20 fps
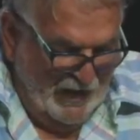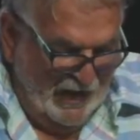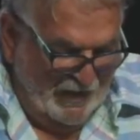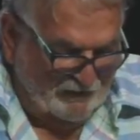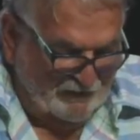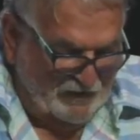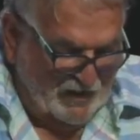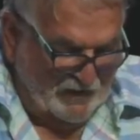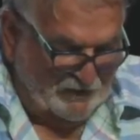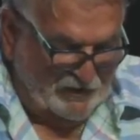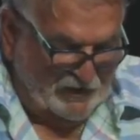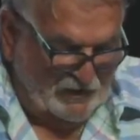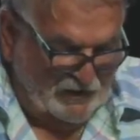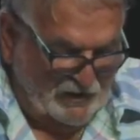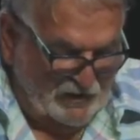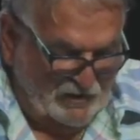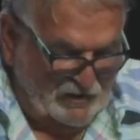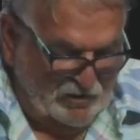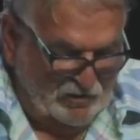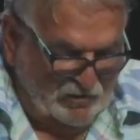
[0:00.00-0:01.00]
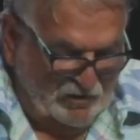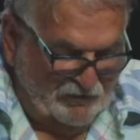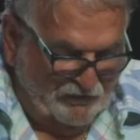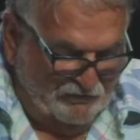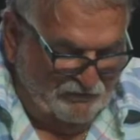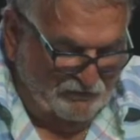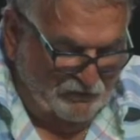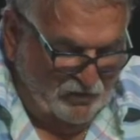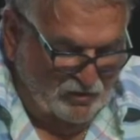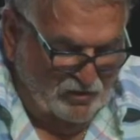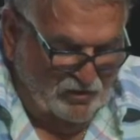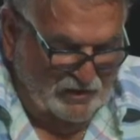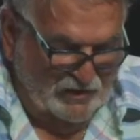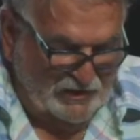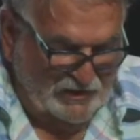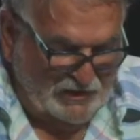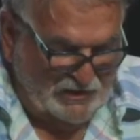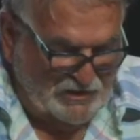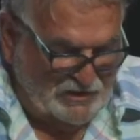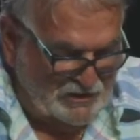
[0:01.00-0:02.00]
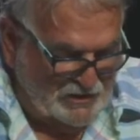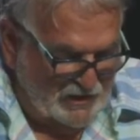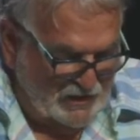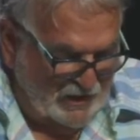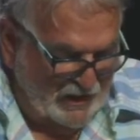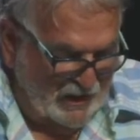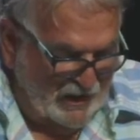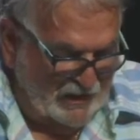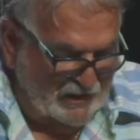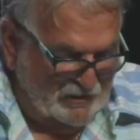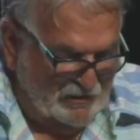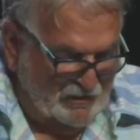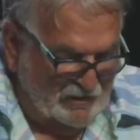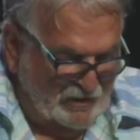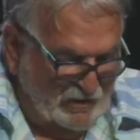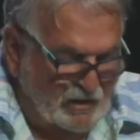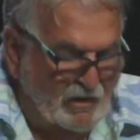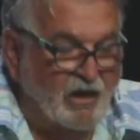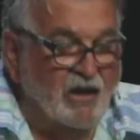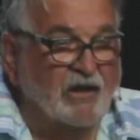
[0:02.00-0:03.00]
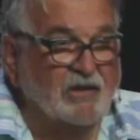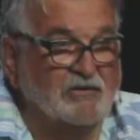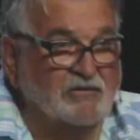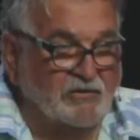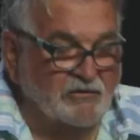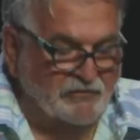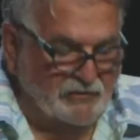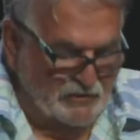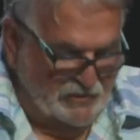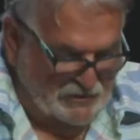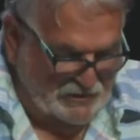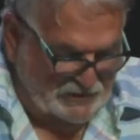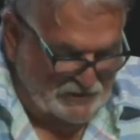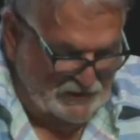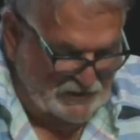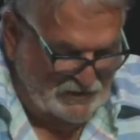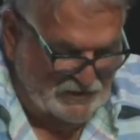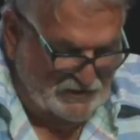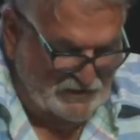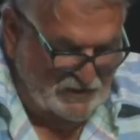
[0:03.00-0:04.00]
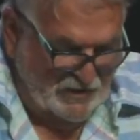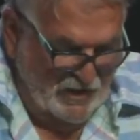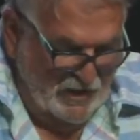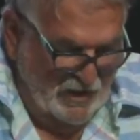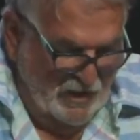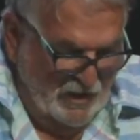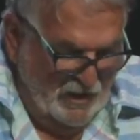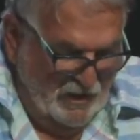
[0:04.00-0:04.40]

have nothing to do with foolish, ignorant controversies.